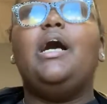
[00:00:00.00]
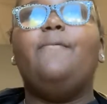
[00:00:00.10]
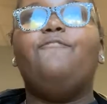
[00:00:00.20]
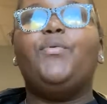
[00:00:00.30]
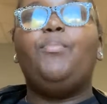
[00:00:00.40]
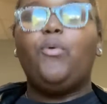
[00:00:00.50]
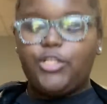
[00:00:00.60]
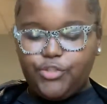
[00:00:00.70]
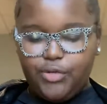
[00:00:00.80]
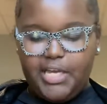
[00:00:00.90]
For
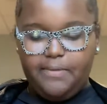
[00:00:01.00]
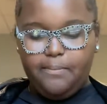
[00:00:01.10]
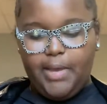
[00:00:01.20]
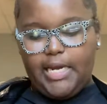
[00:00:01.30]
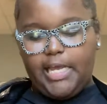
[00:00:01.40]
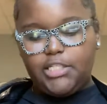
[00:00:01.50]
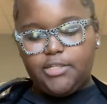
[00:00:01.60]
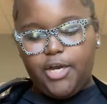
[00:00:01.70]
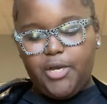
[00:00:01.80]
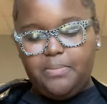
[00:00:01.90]
portrait, my next
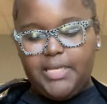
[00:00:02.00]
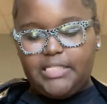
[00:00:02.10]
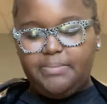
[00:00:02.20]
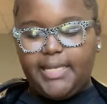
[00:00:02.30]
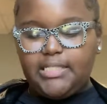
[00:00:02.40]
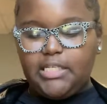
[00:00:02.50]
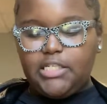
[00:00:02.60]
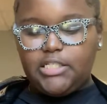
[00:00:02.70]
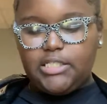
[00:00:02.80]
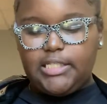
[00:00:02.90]
term is basically
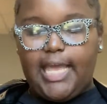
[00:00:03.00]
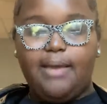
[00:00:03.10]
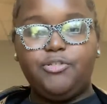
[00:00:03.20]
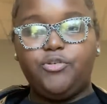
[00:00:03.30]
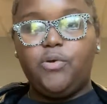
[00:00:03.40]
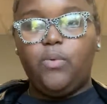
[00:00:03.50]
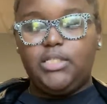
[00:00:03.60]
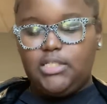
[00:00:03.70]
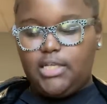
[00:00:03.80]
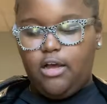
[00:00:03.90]
just capturing
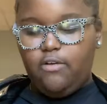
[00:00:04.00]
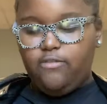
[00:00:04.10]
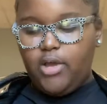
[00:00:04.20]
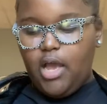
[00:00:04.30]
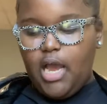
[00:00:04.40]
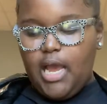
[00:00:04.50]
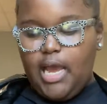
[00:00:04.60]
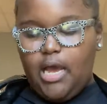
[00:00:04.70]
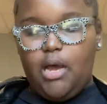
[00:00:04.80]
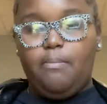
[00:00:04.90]
oneself,
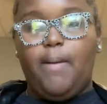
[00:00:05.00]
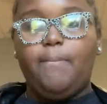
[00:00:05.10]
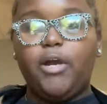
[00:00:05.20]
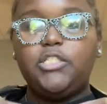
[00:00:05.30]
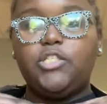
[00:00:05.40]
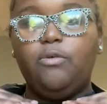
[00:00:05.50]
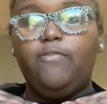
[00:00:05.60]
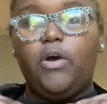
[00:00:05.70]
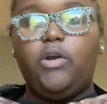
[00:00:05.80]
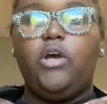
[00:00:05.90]
a personal
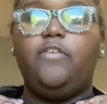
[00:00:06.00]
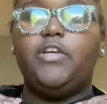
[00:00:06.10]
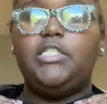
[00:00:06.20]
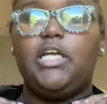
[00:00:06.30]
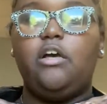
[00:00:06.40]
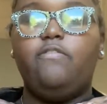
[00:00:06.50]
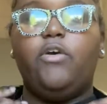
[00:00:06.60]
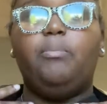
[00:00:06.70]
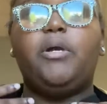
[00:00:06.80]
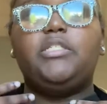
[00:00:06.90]
photo of yourself
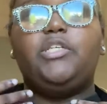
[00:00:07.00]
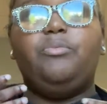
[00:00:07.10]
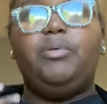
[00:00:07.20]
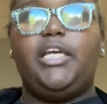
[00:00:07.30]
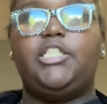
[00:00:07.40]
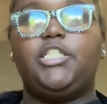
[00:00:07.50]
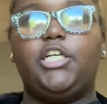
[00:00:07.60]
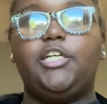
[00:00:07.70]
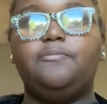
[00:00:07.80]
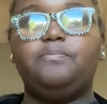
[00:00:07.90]
or personal
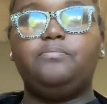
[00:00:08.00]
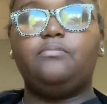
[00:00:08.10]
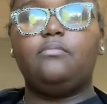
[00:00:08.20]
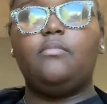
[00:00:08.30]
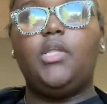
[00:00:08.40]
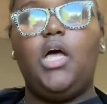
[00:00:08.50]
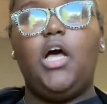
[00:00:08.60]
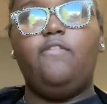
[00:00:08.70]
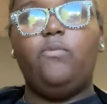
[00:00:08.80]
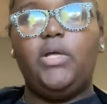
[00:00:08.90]
picture
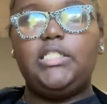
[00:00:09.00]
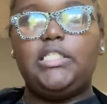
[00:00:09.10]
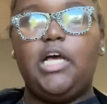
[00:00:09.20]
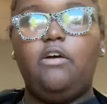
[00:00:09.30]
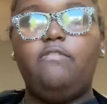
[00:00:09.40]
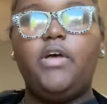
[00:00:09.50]
of oneself,